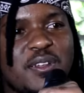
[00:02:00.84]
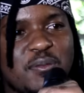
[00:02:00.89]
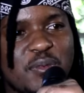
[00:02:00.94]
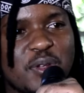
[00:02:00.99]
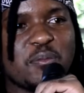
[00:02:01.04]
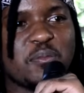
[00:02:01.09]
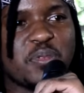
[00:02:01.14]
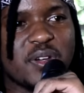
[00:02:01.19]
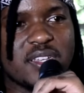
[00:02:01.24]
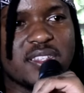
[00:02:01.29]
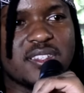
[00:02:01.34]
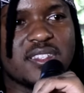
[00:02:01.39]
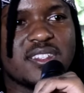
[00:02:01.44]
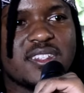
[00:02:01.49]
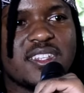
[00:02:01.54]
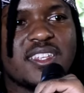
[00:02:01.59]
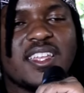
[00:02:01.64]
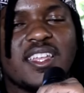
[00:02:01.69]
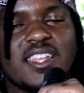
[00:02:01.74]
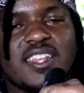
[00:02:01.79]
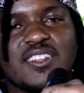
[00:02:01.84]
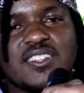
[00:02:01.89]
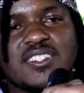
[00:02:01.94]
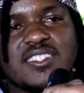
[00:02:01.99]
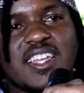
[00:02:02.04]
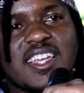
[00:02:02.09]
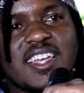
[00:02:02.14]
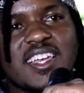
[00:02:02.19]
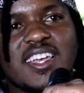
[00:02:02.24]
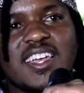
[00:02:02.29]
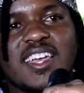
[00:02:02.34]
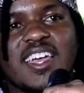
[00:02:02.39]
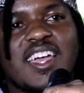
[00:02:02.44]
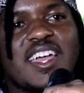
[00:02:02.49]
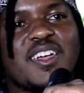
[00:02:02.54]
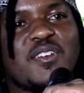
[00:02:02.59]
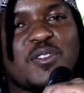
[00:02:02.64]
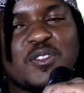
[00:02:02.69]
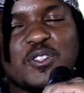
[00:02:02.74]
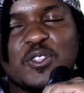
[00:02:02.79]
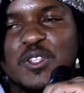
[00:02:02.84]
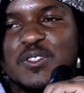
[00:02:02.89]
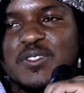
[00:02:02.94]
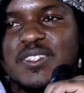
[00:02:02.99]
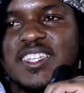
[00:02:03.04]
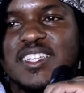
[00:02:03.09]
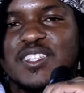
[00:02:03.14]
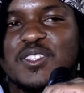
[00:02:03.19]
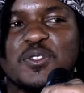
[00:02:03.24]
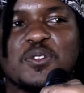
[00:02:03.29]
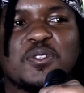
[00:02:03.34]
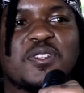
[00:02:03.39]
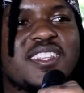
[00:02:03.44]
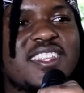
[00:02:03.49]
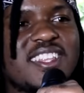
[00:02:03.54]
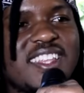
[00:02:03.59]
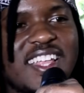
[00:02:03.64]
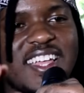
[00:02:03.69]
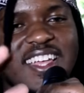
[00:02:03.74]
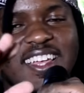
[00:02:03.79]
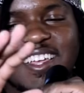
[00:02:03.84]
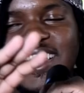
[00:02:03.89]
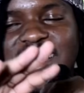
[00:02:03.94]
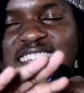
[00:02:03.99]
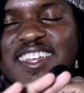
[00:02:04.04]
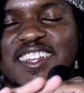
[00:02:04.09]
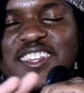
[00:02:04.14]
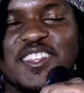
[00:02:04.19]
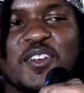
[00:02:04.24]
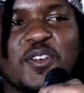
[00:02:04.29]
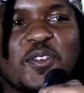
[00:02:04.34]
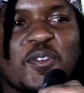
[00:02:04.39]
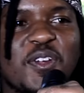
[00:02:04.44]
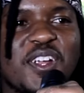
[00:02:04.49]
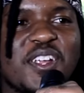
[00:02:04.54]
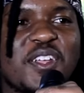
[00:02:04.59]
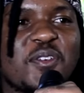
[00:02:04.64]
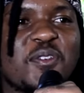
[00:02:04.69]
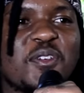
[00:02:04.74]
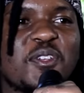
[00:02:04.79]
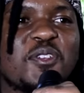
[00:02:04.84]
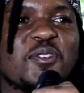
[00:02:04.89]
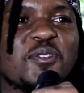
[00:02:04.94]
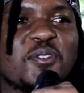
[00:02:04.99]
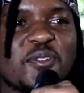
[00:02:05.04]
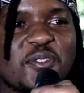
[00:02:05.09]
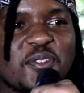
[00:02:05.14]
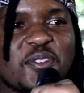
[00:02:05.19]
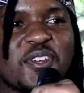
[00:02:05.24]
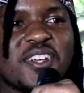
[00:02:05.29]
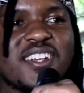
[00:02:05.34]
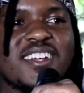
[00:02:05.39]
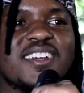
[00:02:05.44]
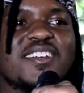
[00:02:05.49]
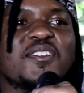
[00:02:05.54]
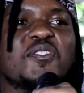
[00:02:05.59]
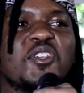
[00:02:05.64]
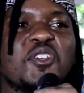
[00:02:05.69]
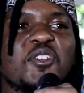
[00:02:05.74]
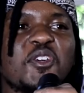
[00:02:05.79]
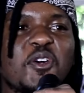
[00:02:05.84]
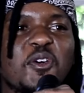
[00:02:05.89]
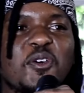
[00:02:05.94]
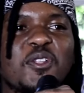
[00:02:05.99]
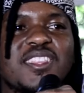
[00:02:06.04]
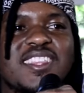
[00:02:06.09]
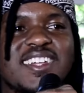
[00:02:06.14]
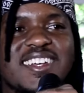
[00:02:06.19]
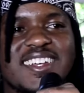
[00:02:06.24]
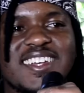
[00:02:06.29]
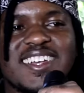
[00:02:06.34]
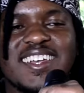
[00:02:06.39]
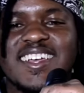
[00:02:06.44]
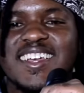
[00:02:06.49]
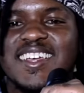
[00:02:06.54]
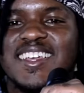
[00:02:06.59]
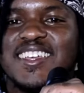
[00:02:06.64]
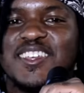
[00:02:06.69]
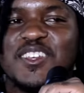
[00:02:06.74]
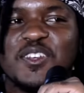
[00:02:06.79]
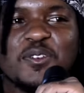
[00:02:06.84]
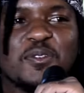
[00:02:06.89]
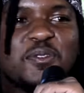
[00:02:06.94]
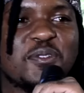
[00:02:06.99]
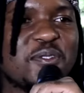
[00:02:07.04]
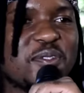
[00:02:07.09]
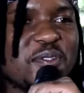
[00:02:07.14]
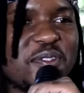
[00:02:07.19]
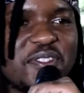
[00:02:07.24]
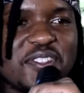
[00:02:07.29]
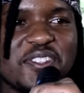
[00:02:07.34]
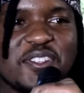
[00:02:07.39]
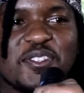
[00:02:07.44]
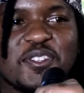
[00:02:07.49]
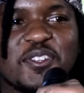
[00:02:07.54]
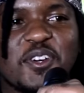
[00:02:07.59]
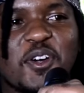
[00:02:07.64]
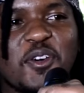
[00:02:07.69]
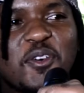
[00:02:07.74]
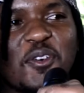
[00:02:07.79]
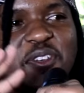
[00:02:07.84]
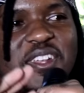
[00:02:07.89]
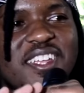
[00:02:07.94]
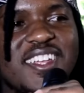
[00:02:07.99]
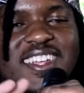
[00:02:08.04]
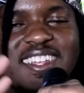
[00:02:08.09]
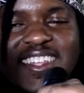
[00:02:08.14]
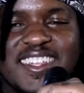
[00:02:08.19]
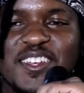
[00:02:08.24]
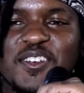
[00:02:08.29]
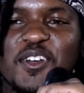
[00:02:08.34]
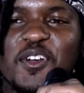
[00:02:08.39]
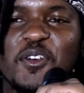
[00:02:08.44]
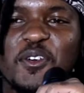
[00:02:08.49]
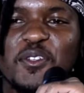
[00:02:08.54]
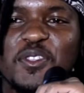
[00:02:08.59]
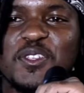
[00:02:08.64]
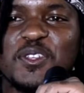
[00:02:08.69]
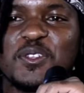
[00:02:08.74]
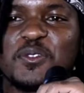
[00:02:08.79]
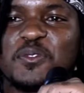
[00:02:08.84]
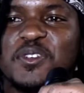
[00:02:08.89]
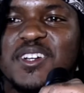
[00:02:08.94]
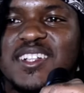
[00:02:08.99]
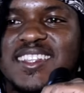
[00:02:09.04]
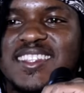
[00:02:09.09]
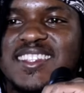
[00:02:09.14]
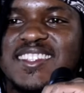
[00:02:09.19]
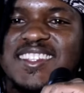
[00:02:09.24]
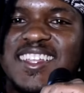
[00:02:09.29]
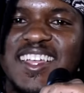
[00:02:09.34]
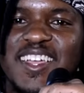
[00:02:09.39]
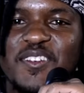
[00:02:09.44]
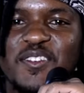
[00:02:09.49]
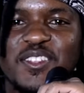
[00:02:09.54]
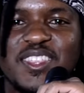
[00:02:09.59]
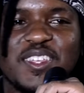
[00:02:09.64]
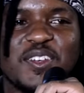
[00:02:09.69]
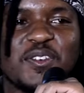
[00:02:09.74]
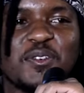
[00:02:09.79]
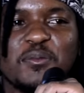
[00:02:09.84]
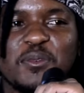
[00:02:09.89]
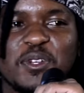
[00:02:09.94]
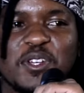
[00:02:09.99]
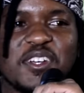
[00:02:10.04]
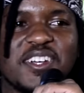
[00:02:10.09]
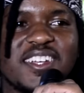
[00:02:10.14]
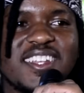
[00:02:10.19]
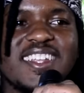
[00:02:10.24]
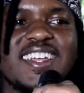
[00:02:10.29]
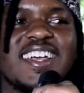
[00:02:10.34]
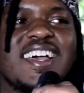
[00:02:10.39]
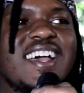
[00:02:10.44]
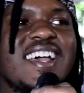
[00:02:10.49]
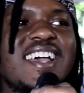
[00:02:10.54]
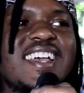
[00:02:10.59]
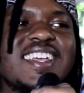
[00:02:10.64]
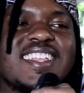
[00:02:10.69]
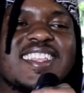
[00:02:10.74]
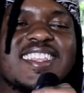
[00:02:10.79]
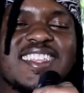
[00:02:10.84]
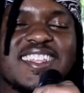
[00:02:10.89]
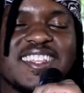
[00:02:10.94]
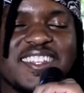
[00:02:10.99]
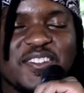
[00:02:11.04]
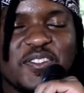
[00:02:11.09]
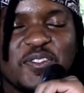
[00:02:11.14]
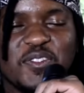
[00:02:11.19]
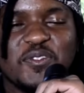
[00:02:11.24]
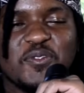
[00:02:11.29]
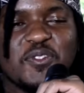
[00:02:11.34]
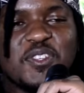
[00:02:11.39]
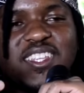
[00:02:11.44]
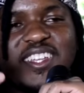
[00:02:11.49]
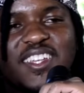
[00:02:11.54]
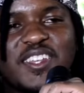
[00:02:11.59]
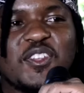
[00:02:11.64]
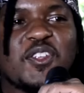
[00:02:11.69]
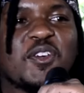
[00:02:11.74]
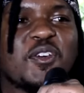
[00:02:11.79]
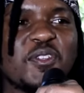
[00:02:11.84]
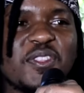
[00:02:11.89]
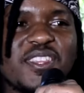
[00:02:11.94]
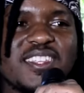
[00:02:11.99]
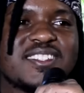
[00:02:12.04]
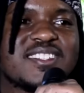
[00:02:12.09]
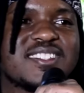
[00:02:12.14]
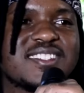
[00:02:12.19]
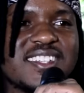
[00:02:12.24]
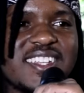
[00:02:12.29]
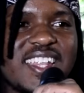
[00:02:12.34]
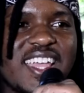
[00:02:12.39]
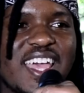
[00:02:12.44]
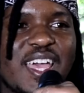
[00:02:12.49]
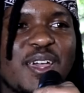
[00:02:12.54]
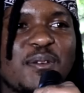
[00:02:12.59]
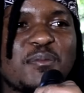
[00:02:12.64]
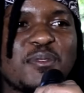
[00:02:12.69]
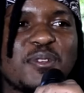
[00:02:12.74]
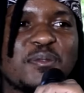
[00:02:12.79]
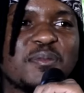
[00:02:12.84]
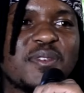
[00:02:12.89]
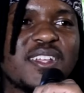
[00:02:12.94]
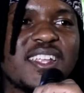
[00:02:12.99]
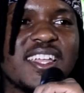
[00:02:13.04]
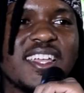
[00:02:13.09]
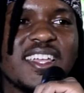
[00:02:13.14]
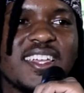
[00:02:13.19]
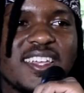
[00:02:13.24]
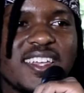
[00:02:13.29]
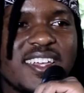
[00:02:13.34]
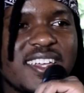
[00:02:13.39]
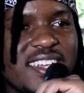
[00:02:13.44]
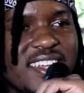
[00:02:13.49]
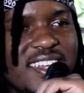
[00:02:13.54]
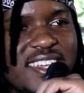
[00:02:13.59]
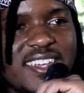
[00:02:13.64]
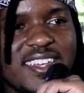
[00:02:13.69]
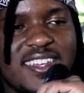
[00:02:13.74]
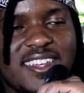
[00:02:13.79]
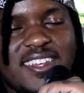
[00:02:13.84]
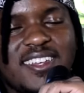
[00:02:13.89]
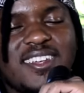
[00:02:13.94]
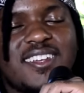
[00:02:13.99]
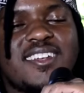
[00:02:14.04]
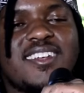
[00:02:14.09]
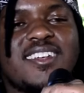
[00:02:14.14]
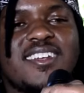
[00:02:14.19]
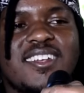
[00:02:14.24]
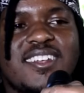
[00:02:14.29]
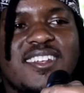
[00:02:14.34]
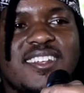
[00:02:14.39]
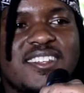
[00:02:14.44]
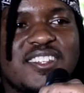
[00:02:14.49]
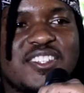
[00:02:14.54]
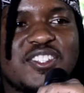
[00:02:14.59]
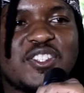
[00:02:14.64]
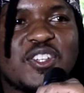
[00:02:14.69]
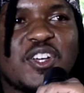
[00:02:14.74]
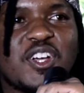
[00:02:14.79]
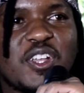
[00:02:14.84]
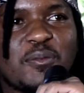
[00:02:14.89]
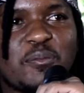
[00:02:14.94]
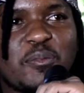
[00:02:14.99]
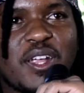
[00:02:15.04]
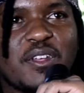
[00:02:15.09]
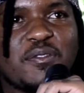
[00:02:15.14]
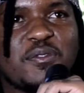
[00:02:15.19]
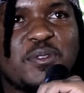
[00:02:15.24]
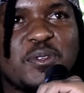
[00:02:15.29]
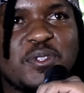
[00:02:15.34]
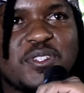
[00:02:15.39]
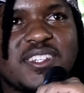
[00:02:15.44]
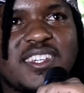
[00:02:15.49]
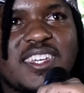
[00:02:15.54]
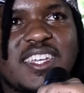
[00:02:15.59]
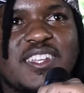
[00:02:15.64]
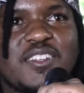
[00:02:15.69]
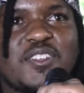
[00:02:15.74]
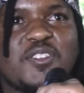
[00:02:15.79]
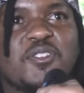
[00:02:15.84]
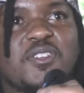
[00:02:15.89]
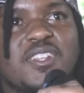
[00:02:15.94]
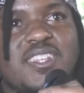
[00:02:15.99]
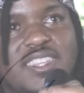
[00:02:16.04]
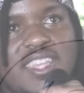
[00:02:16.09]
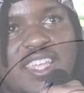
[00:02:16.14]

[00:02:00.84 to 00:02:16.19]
him in person, and I was like, I even told him like, dude, like, don't worry, when you when you're older, you own it, you own this world, everything will be good. We didn't know this was gonna happen, but hey, you still got a bright future ahead of you, and